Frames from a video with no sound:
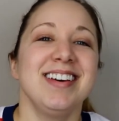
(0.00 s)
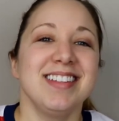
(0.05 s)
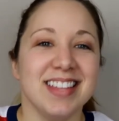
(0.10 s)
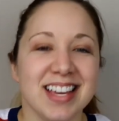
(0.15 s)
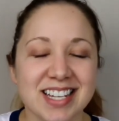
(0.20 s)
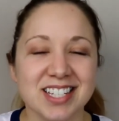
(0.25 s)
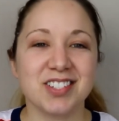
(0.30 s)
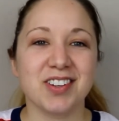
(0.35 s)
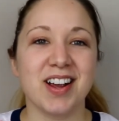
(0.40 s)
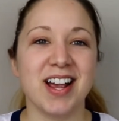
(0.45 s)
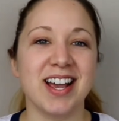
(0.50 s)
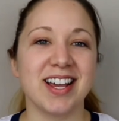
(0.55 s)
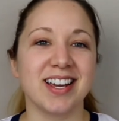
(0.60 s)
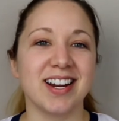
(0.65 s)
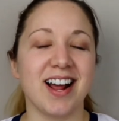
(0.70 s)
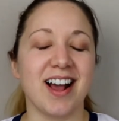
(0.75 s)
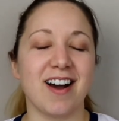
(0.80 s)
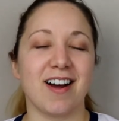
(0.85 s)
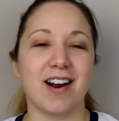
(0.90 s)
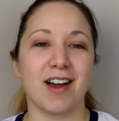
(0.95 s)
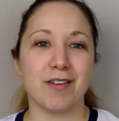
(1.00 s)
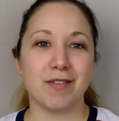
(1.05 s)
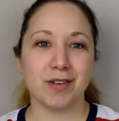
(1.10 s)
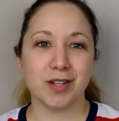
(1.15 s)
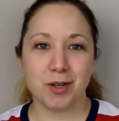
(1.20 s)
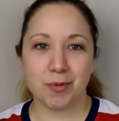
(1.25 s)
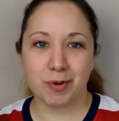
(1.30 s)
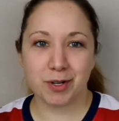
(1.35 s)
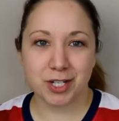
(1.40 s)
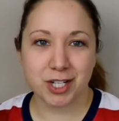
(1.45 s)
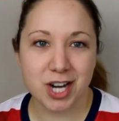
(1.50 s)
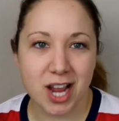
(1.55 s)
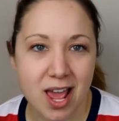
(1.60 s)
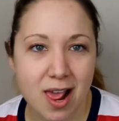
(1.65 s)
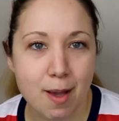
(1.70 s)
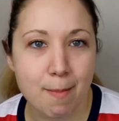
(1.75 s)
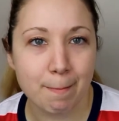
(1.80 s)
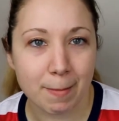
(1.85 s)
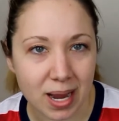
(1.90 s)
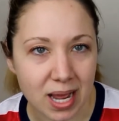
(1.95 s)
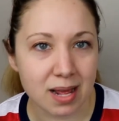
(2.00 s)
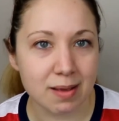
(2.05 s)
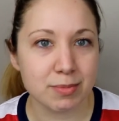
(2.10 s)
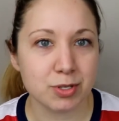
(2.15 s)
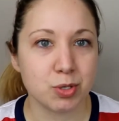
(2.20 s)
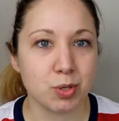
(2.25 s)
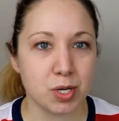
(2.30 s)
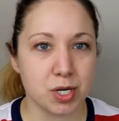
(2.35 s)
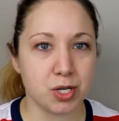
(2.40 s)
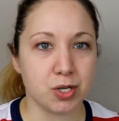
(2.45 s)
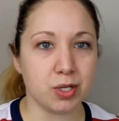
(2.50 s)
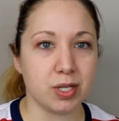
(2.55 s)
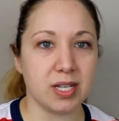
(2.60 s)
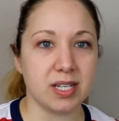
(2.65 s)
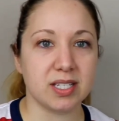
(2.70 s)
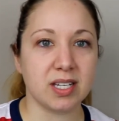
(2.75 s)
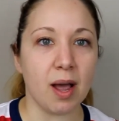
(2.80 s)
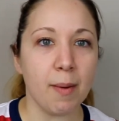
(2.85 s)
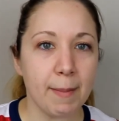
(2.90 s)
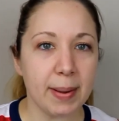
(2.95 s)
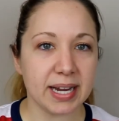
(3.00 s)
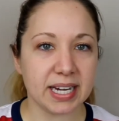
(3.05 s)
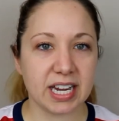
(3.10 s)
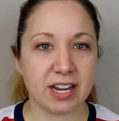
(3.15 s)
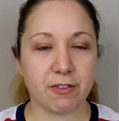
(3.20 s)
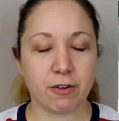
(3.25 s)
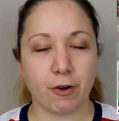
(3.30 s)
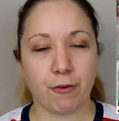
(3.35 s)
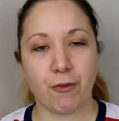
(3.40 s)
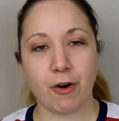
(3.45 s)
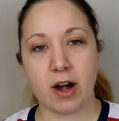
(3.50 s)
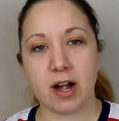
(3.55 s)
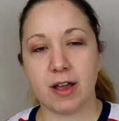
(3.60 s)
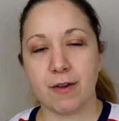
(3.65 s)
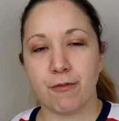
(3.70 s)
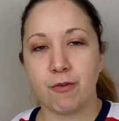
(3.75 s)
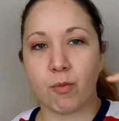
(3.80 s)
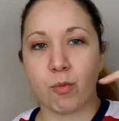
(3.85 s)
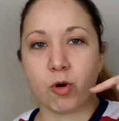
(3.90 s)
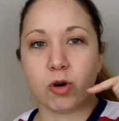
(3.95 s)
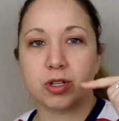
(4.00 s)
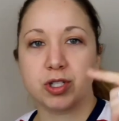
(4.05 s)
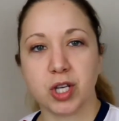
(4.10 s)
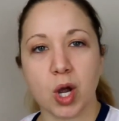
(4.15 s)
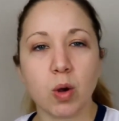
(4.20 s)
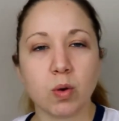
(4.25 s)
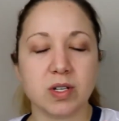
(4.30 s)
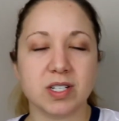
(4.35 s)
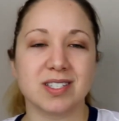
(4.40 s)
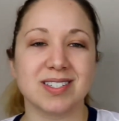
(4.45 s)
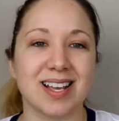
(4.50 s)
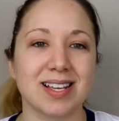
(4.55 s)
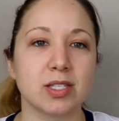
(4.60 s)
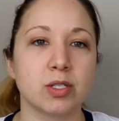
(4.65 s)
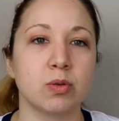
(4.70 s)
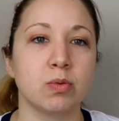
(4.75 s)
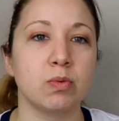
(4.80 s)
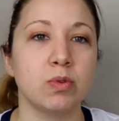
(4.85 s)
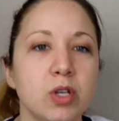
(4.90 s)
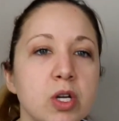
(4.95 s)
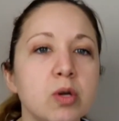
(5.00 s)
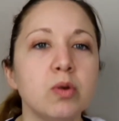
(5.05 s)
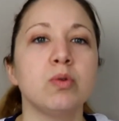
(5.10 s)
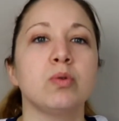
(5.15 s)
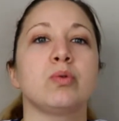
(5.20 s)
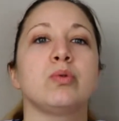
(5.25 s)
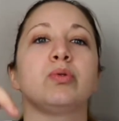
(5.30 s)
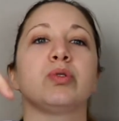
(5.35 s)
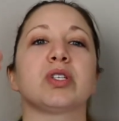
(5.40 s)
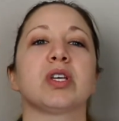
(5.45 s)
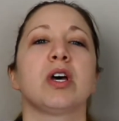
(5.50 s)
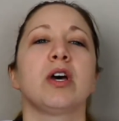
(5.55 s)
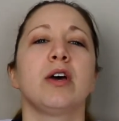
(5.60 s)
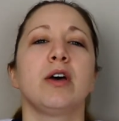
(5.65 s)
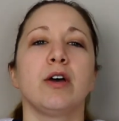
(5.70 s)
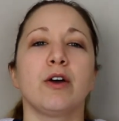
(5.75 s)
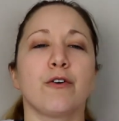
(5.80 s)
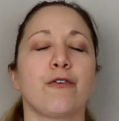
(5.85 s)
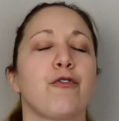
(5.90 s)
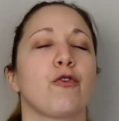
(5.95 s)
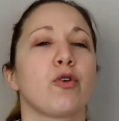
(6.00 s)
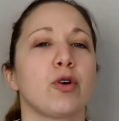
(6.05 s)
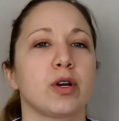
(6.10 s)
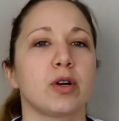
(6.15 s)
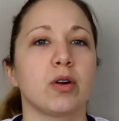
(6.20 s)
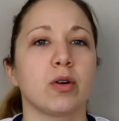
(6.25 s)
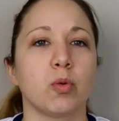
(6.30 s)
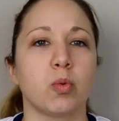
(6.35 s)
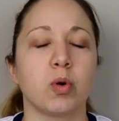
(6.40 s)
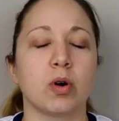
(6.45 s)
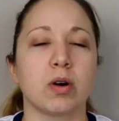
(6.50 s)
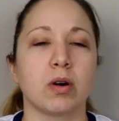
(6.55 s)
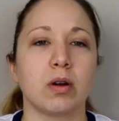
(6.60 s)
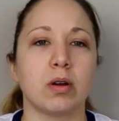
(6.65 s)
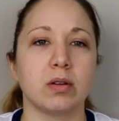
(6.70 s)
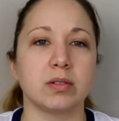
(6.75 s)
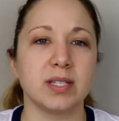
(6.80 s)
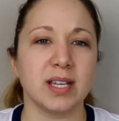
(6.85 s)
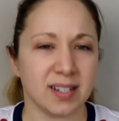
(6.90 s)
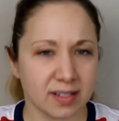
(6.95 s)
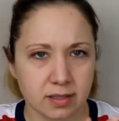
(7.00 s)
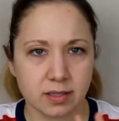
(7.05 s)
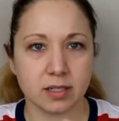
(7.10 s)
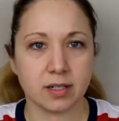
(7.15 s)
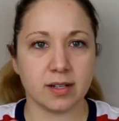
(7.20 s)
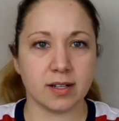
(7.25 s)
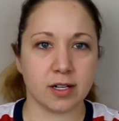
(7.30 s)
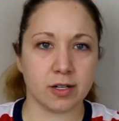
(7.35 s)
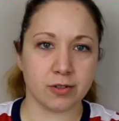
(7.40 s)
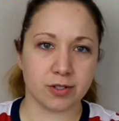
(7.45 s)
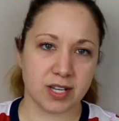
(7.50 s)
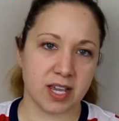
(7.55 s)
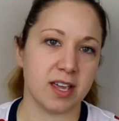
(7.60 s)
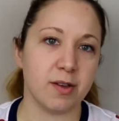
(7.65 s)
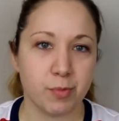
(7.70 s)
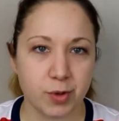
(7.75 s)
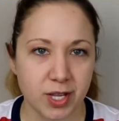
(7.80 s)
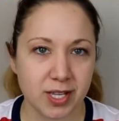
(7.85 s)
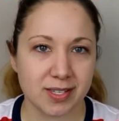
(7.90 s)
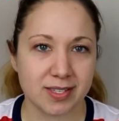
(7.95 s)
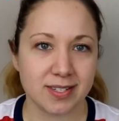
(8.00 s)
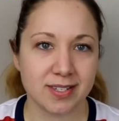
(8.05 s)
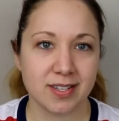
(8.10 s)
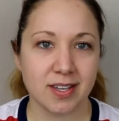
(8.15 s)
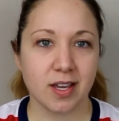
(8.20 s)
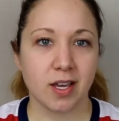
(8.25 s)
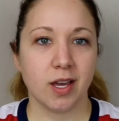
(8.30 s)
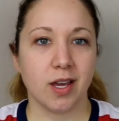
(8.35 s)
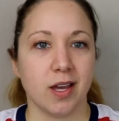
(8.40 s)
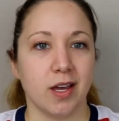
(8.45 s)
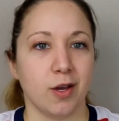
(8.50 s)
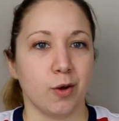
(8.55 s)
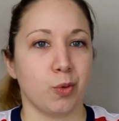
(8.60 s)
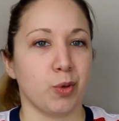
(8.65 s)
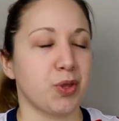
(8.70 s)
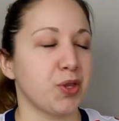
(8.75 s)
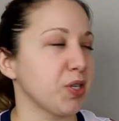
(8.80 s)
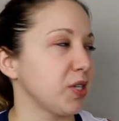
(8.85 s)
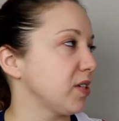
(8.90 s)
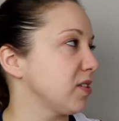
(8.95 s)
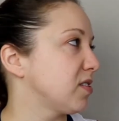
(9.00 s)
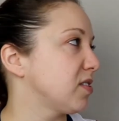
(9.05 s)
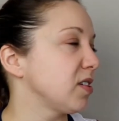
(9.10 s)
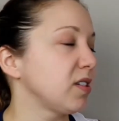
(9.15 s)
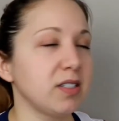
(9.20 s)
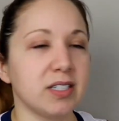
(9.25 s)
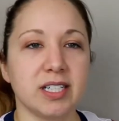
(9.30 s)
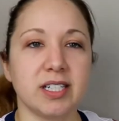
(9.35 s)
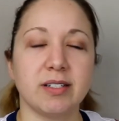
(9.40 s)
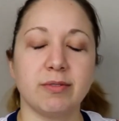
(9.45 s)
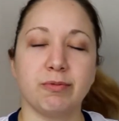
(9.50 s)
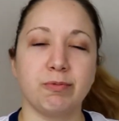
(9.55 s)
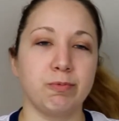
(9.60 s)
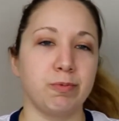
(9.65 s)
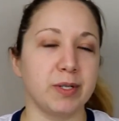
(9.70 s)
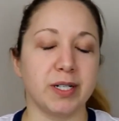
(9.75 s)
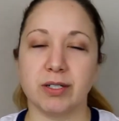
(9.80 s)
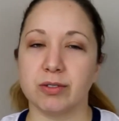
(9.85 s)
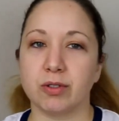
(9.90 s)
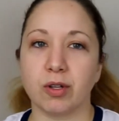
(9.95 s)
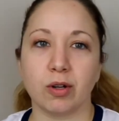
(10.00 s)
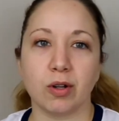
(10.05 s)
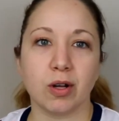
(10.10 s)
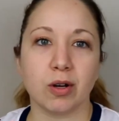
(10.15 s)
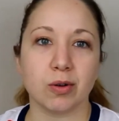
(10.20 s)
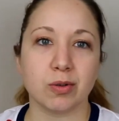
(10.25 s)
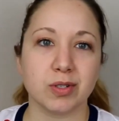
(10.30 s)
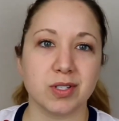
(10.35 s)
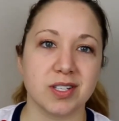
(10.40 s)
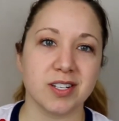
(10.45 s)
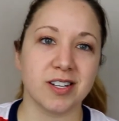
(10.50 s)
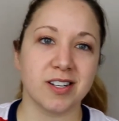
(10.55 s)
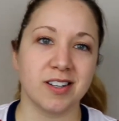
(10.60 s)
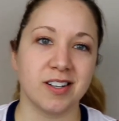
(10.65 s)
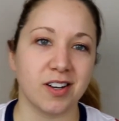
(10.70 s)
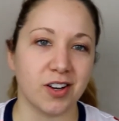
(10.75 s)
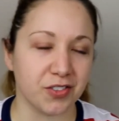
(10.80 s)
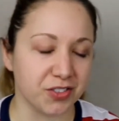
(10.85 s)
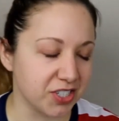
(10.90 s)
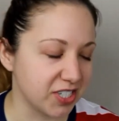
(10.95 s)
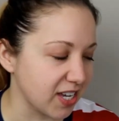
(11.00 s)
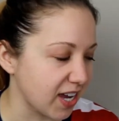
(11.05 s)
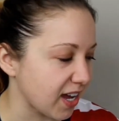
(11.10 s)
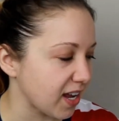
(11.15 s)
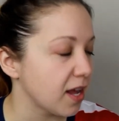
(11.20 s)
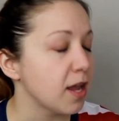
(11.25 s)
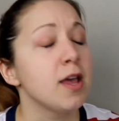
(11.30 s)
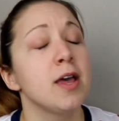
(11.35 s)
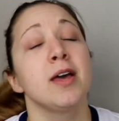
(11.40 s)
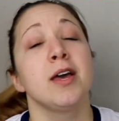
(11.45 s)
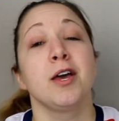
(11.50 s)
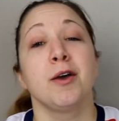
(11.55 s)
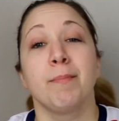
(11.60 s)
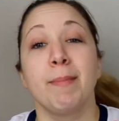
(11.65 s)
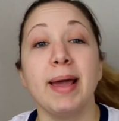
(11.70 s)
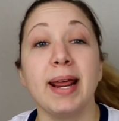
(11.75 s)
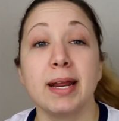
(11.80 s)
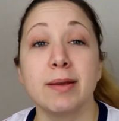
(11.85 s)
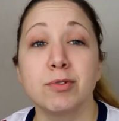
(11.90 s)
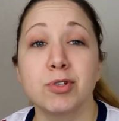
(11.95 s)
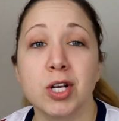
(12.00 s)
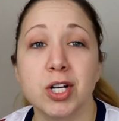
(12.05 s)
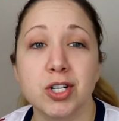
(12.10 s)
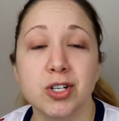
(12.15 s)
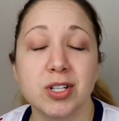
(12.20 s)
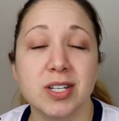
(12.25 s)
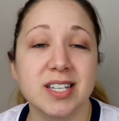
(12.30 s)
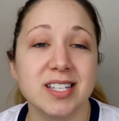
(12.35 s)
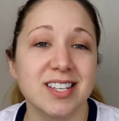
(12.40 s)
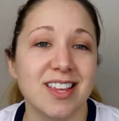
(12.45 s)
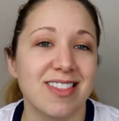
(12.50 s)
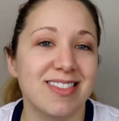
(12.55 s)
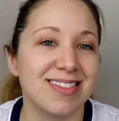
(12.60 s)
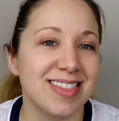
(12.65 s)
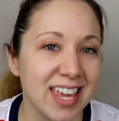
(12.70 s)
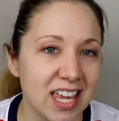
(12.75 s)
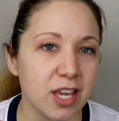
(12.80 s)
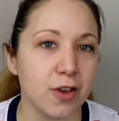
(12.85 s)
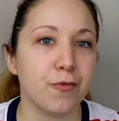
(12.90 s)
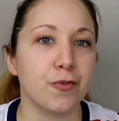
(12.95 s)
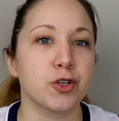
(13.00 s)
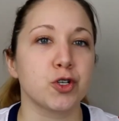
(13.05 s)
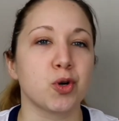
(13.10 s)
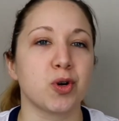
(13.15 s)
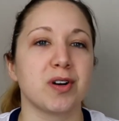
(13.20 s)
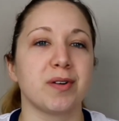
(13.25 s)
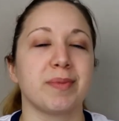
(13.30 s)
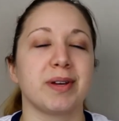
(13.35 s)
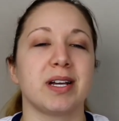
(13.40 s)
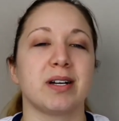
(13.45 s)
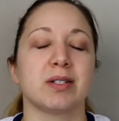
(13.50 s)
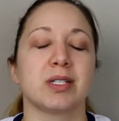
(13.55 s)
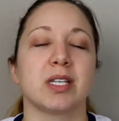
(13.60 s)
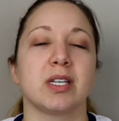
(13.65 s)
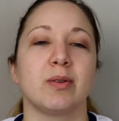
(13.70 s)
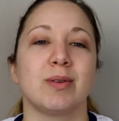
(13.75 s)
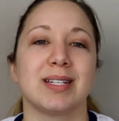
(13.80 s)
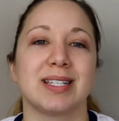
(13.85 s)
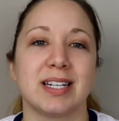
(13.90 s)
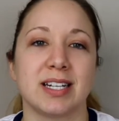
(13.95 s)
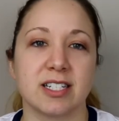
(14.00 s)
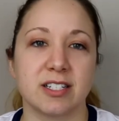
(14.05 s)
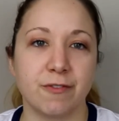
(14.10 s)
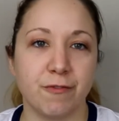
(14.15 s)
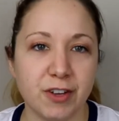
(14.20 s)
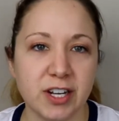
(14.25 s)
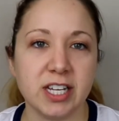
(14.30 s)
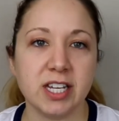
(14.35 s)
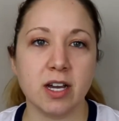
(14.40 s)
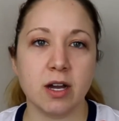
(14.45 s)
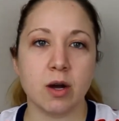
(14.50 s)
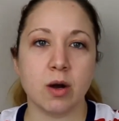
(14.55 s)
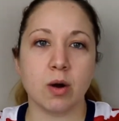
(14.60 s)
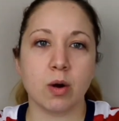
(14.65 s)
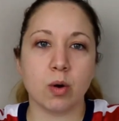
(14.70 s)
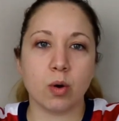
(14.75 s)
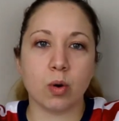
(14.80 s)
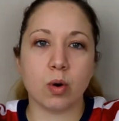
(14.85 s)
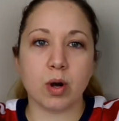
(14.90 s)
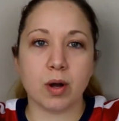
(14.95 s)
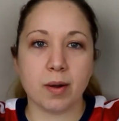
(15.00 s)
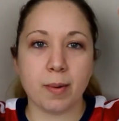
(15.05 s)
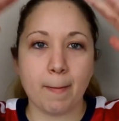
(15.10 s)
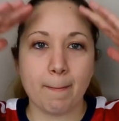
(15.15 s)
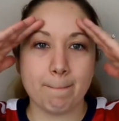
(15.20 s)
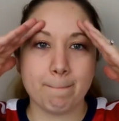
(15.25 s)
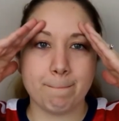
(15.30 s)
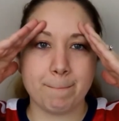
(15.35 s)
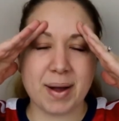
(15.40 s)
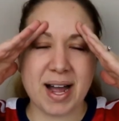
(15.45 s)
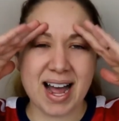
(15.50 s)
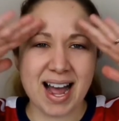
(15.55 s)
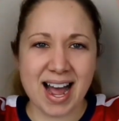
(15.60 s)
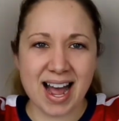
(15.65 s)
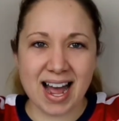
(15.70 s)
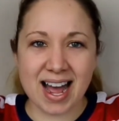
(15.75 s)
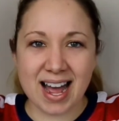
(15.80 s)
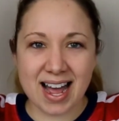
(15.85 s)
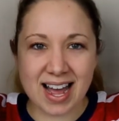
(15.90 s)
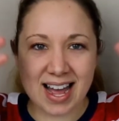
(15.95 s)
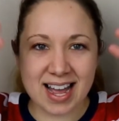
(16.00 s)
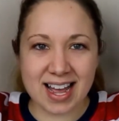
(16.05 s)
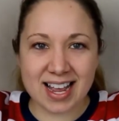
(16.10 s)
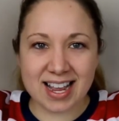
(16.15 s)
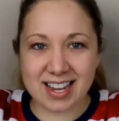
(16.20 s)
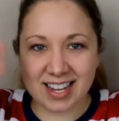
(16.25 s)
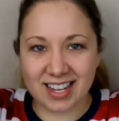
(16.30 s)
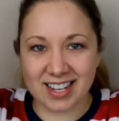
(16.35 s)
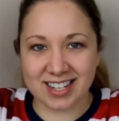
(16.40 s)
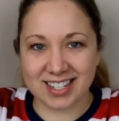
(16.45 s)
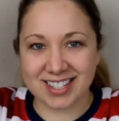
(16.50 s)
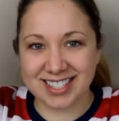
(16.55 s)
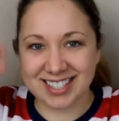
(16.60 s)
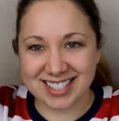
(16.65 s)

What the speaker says: Thanks for hanging out. I really appreciate it. My name is Ranger Liz. Come back every Friday for more Tokusatsu news for your world and a little entertainment with a silly, weird little host on the side. My name is Ranger Liz. Thank you for joining me. I'll see you at the next video. Bye!